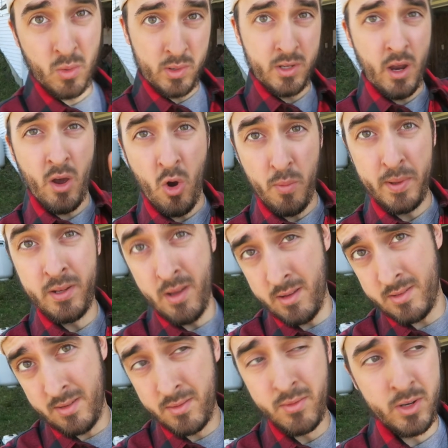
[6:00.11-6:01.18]
which I hope it
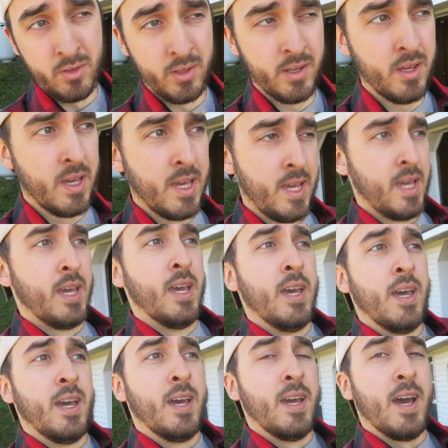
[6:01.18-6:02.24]
doesn't really,
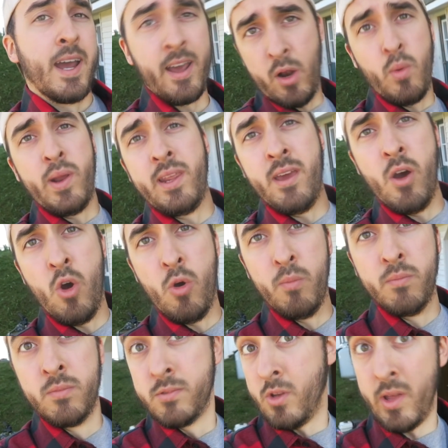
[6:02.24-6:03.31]
I got a way to get
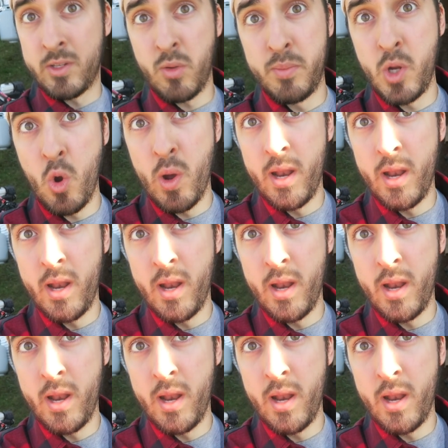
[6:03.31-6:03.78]
home. So that's what